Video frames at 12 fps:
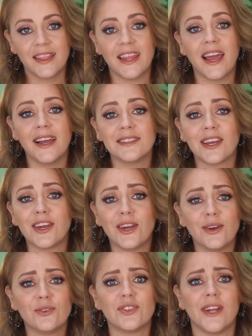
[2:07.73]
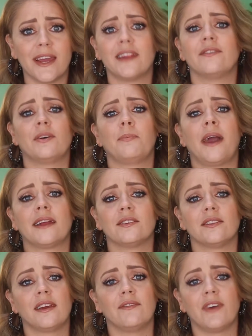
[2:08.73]
That has a huge negative impact
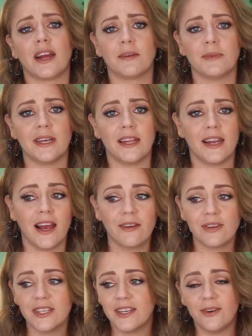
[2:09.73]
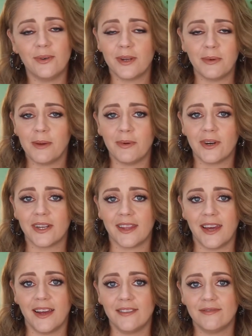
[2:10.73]
on the environment, and I really don't want to be a part of
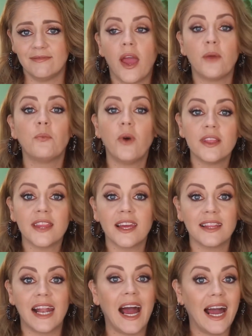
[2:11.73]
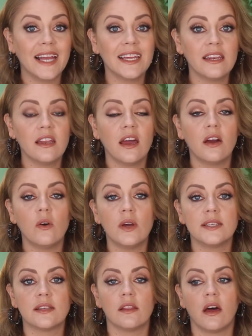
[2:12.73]
that. And one thing that I didn't know
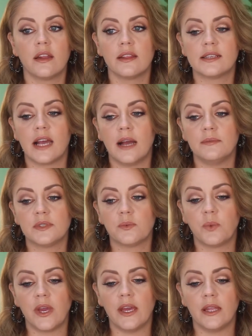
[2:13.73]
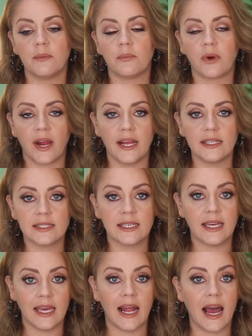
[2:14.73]
is a lot of the times when brands
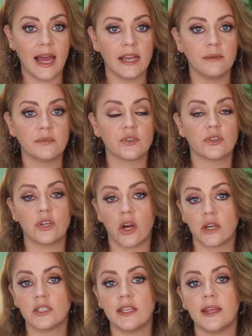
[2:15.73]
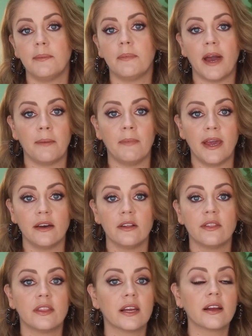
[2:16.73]
get items returned to them by
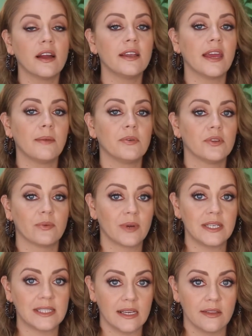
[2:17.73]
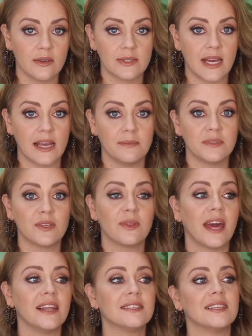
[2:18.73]
mail, they're unable to resell those items. So
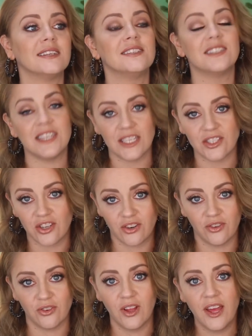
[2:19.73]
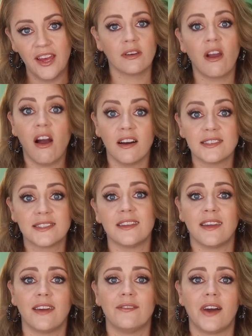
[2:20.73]
that is an additional cost to
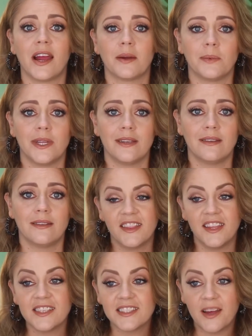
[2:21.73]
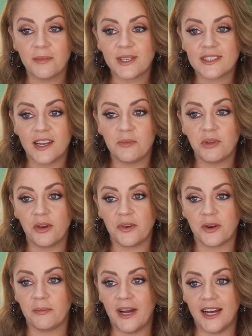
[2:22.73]
the environment. This number is going to blow
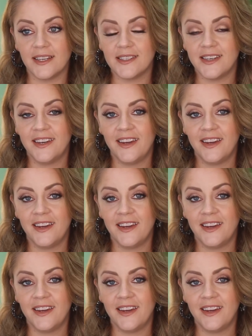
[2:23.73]
your mind.